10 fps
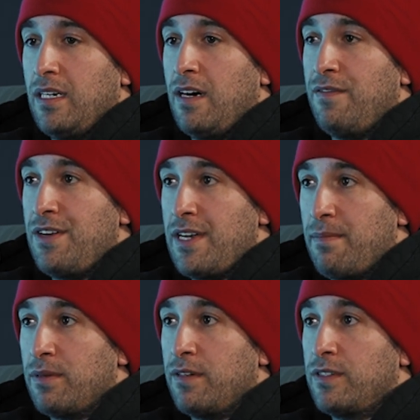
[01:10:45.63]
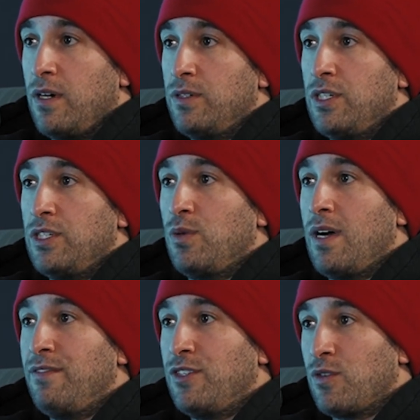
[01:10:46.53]
of the number of coaches who
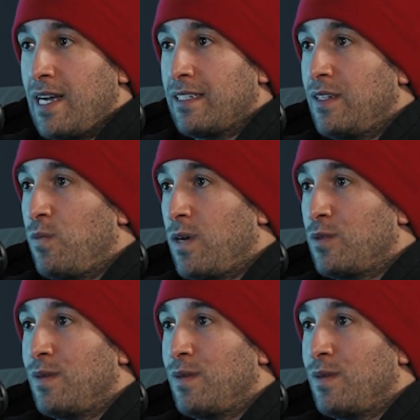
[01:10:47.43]
I've directly worked